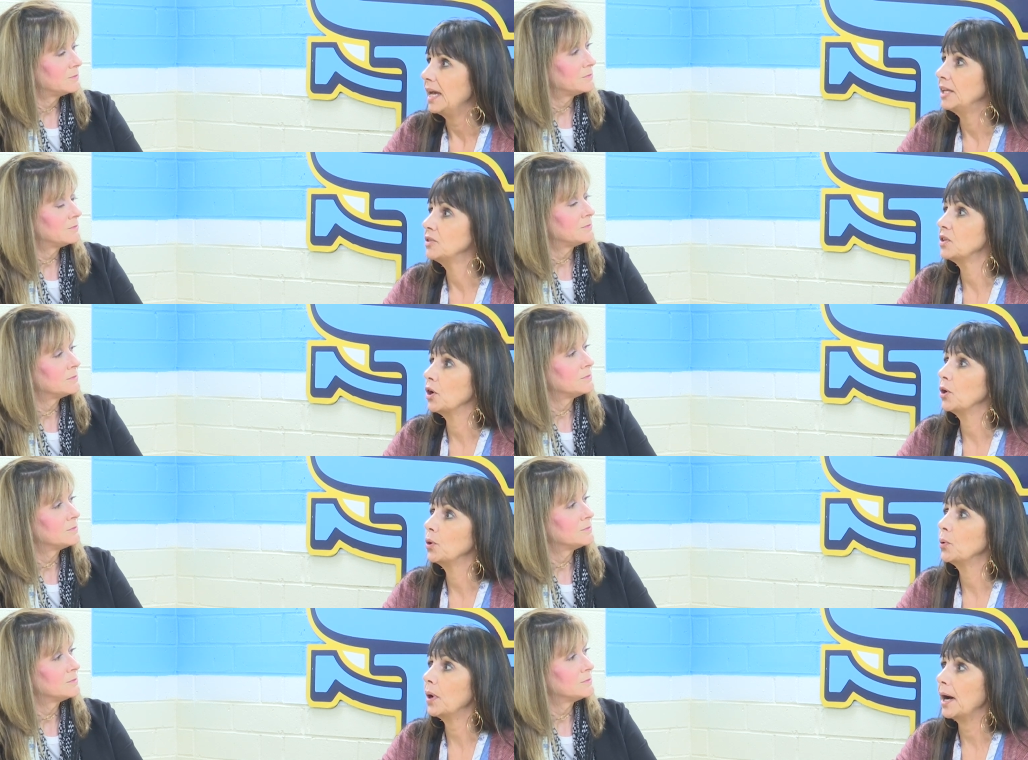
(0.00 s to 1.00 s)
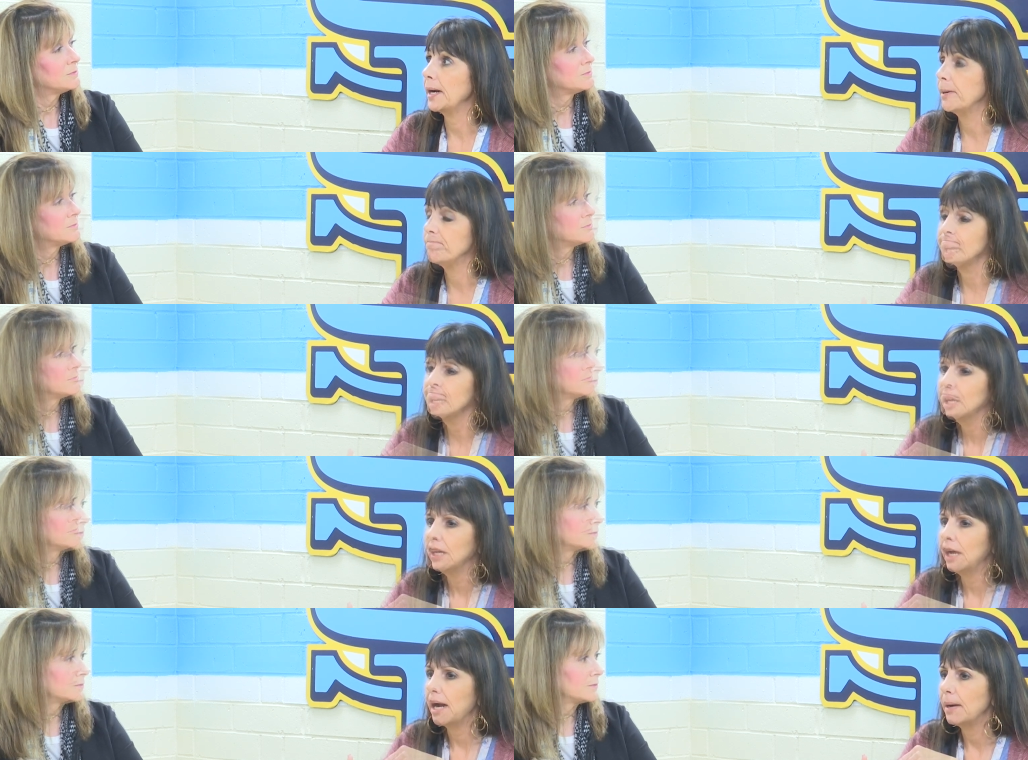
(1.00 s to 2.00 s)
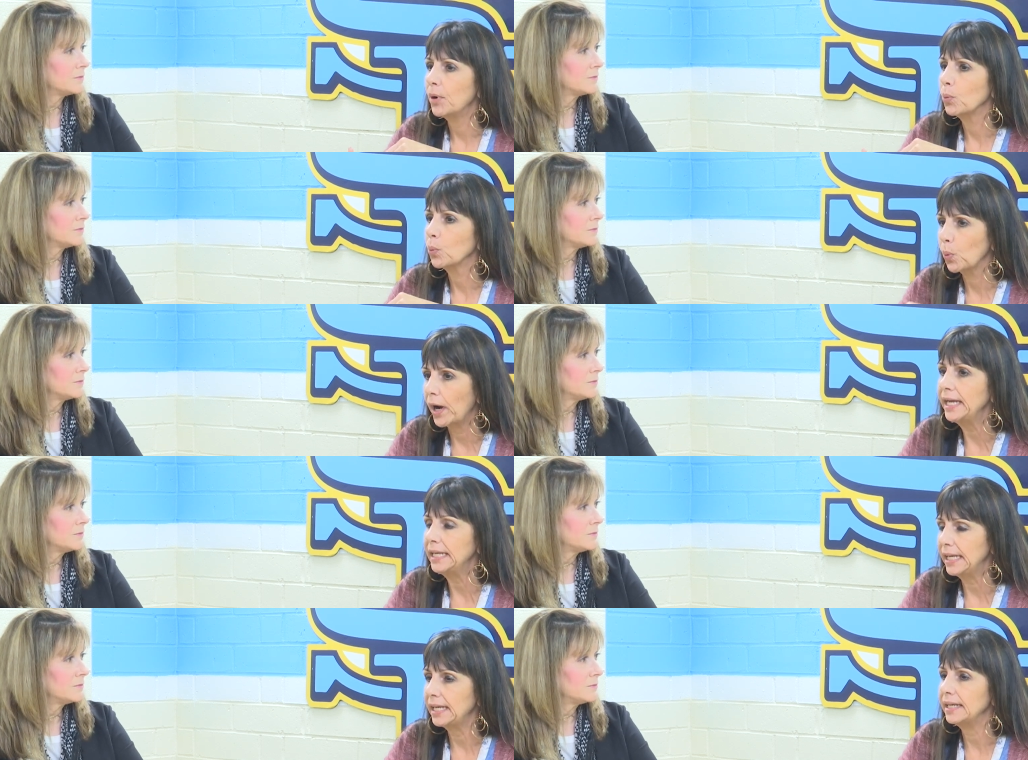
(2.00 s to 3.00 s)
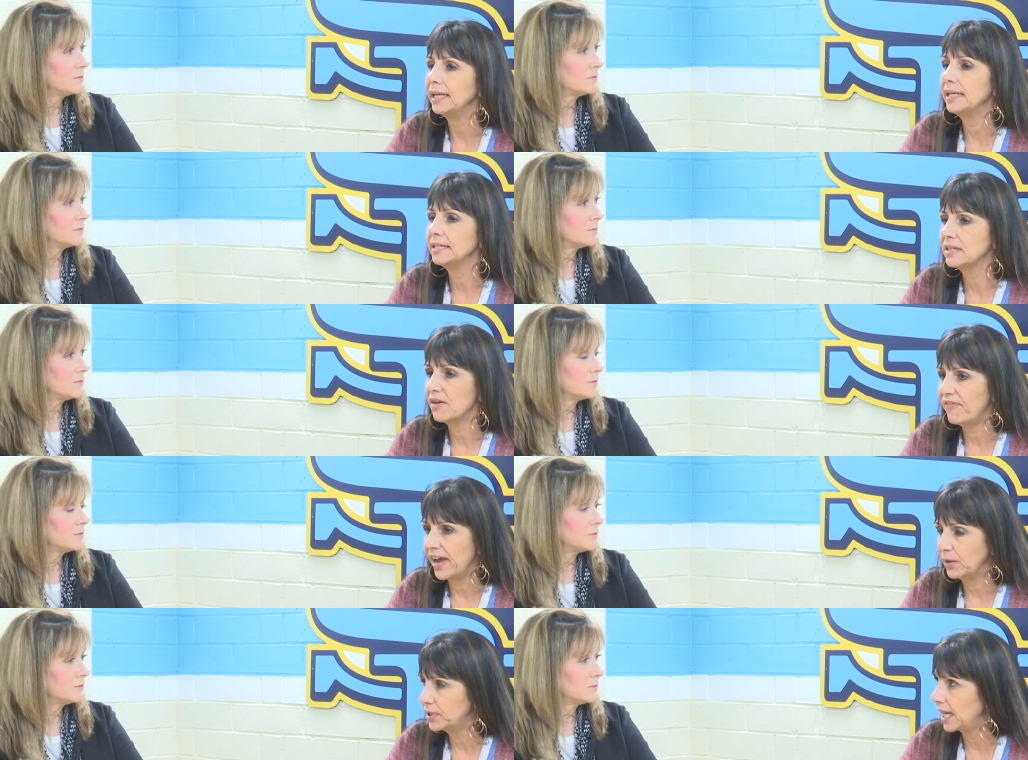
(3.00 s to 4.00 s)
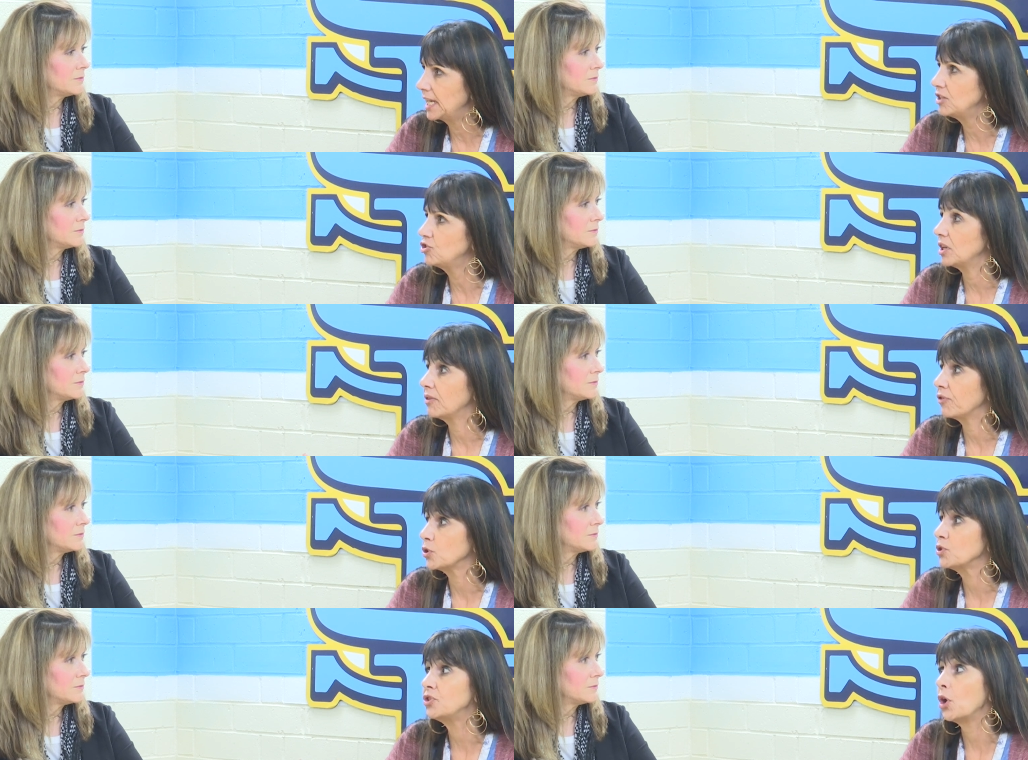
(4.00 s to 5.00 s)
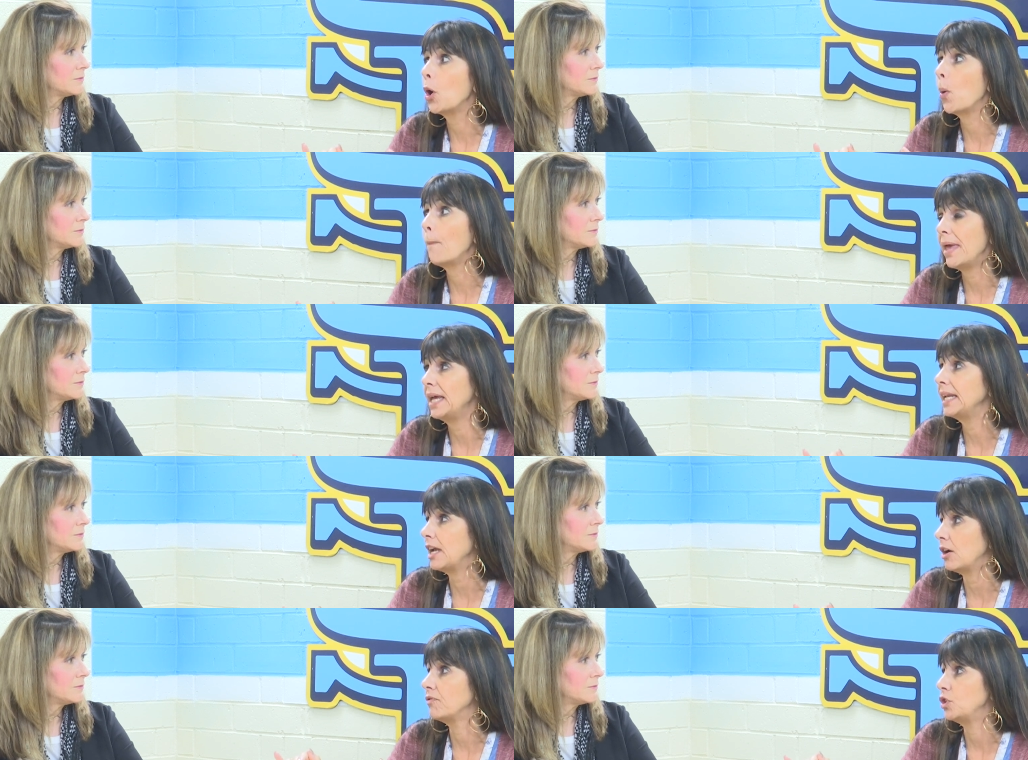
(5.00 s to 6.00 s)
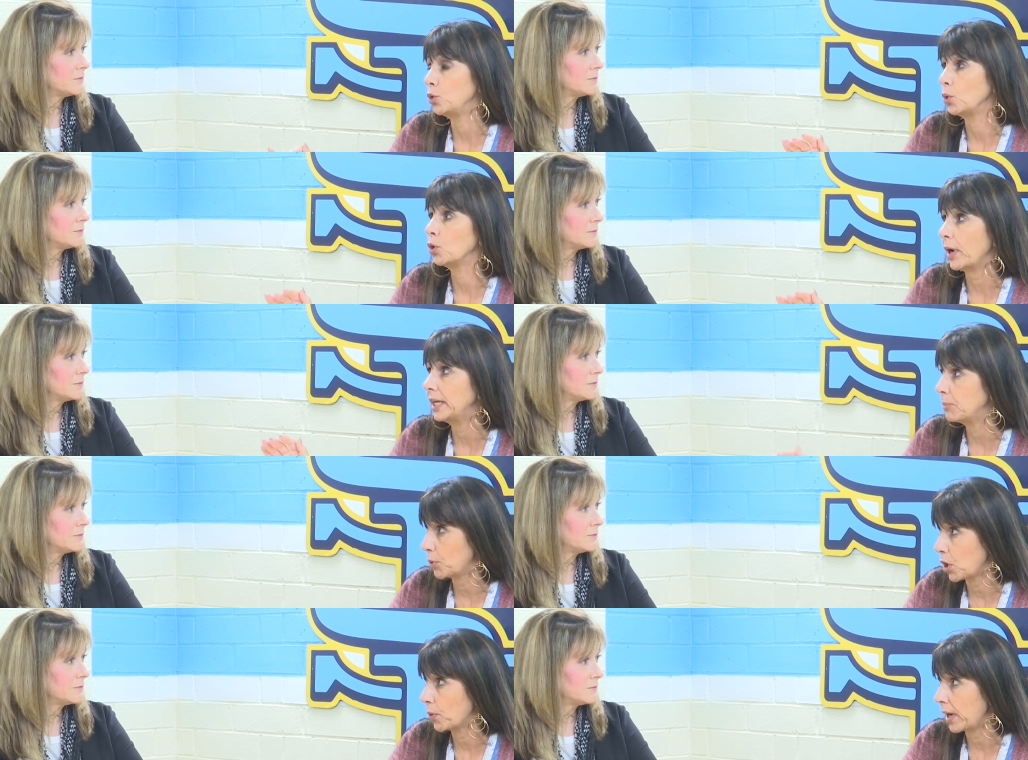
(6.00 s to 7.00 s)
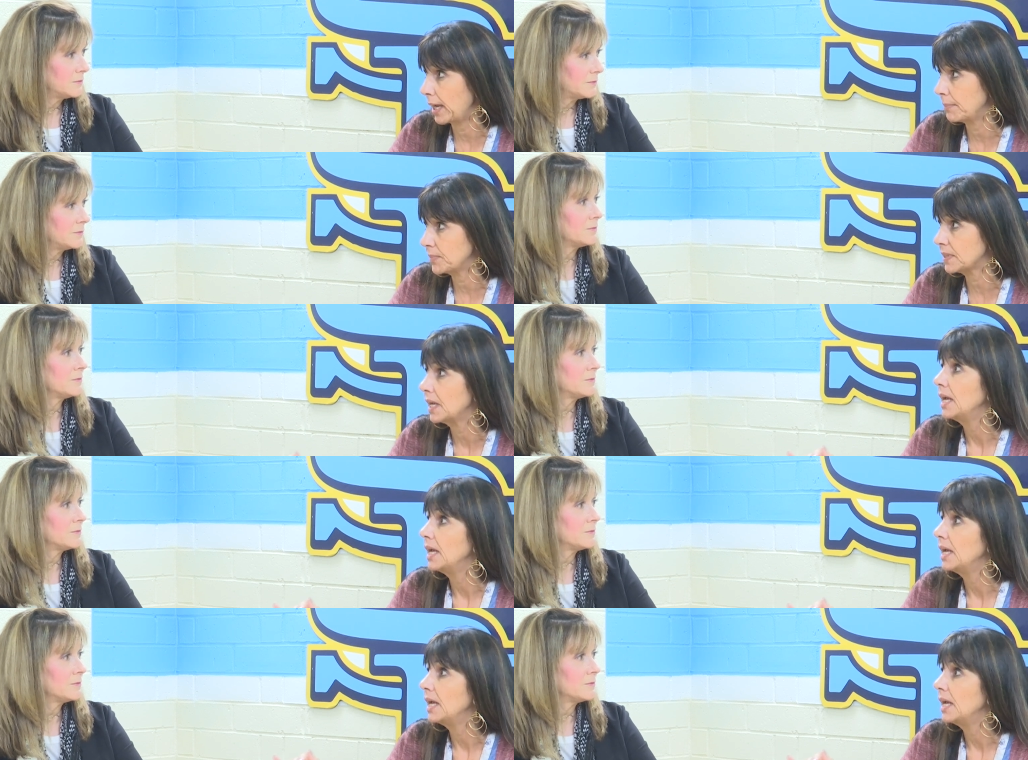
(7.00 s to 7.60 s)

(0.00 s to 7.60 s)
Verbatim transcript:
Speaker 1: And so, um, um, writing is the foundation for so many of the dual credit programs.